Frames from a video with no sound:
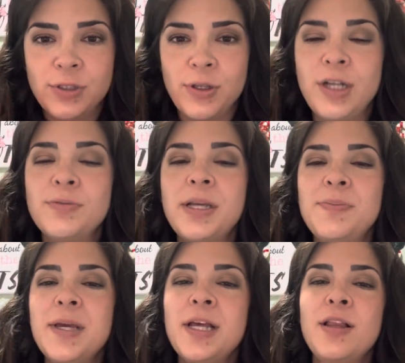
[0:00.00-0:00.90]
so there's my
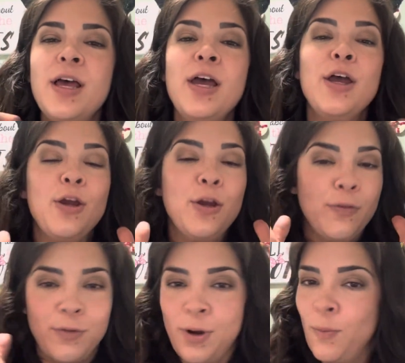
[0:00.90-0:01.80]
spiel
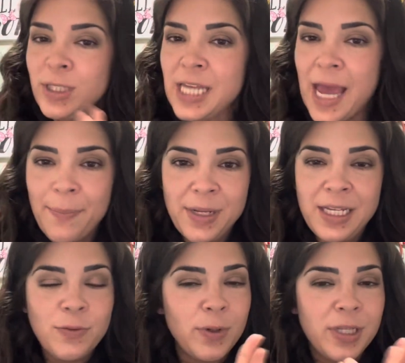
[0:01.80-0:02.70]
for what's
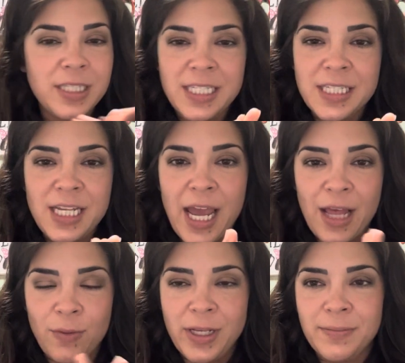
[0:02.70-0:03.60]
happening with Disney
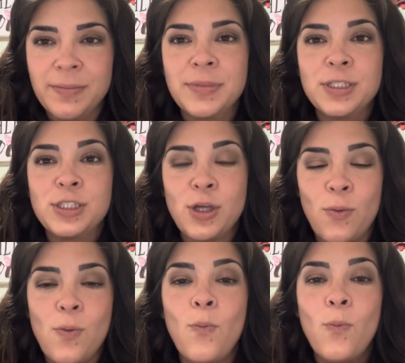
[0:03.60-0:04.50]
Halloween.
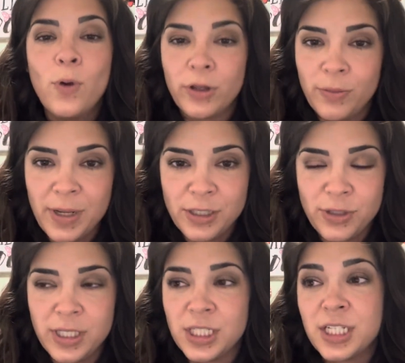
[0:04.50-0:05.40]
So what are the best
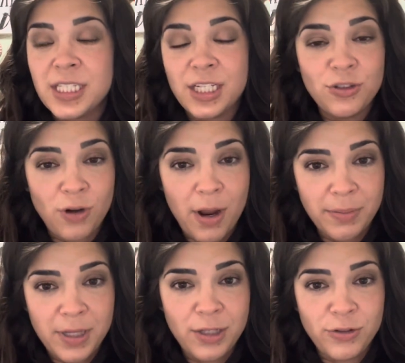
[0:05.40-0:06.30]
treats? Because they
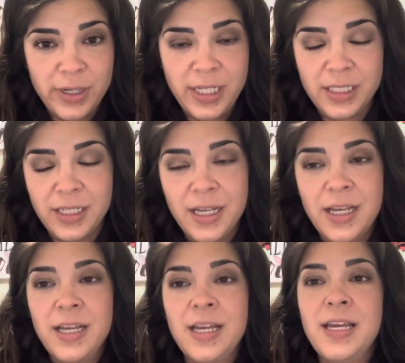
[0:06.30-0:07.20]
dropped their treat,
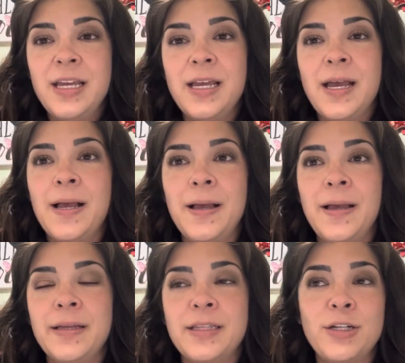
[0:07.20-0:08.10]

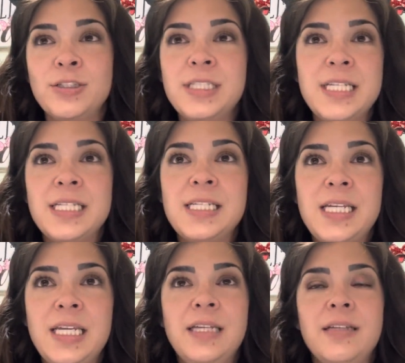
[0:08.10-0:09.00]
their
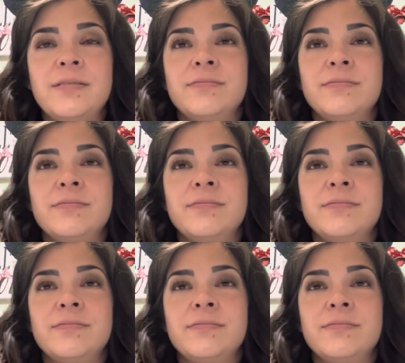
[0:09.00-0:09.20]
Disney,